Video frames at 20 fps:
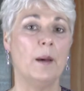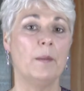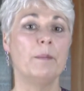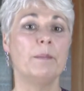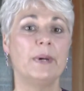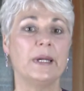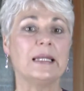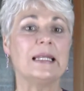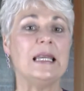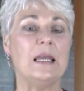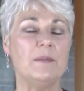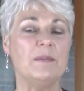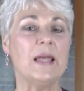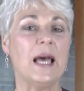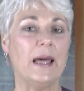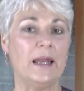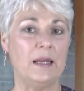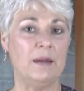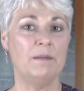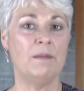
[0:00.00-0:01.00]
But keep
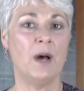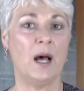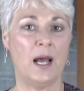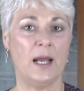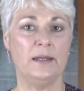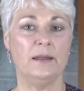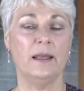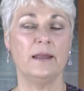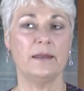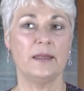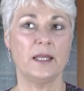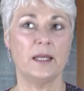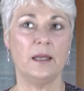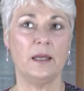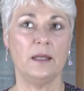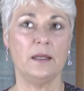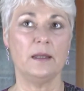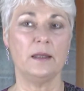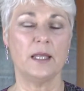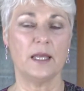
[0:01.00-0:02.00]
that in mind, that
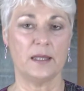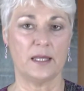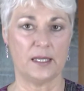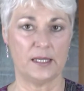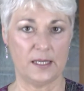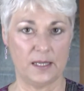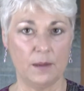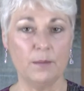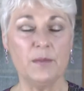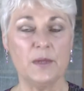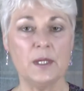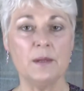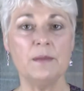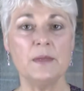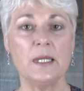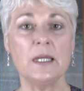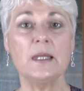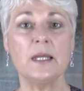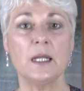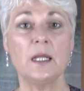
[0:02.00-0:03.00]
the
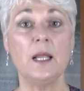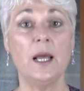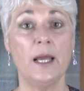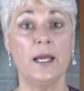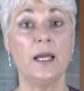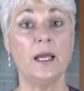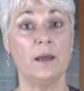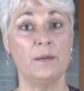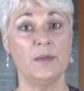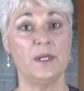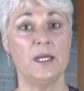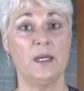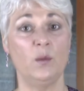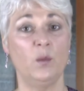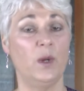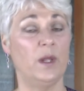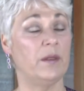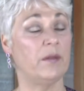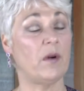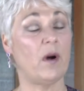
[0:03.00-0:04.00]
symptoms that the client comes in
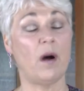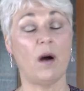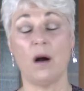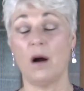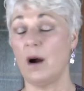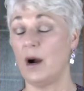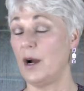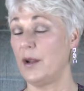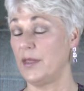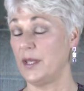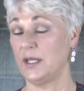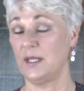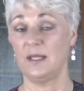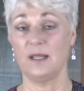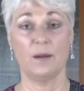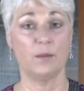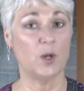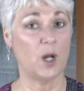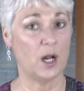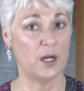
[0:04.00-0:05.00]
with are the
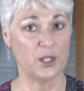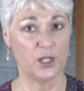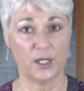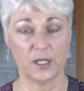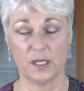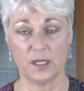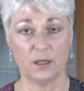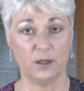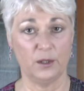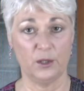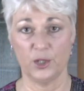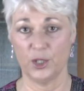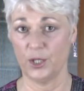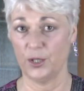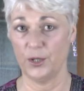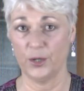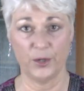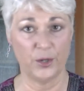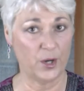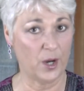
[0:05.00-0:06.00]
subconscious
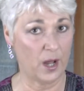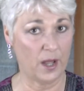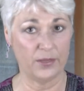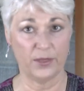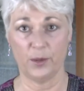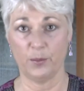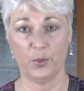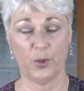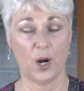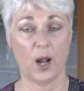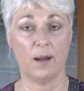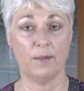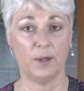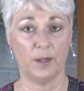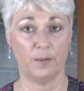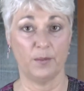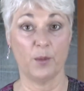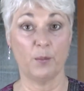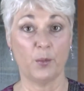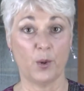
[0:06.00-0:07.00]
solution. They're not the
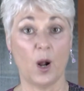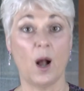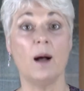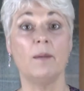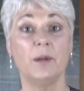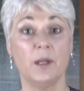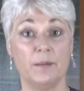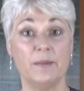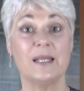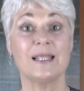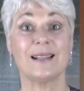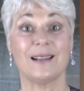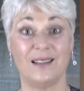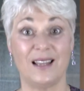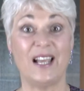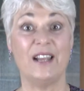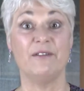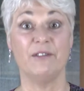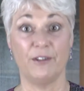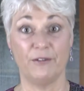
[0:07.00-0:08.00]
problem. The problem is a
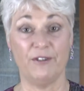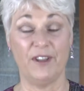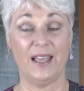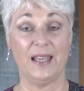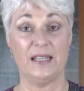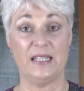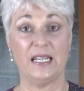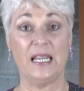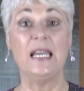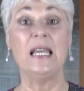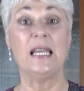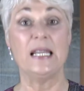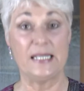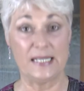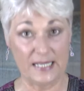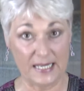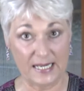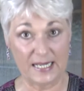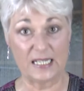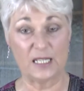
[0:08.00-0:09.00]
life event.
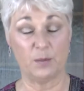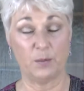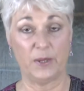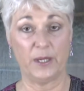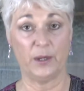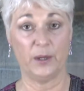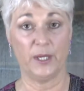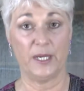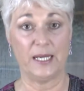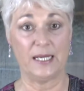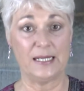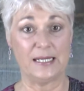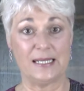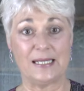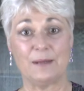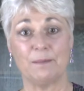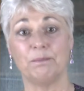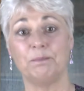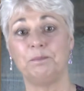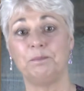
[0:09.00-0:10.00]
It's an experience.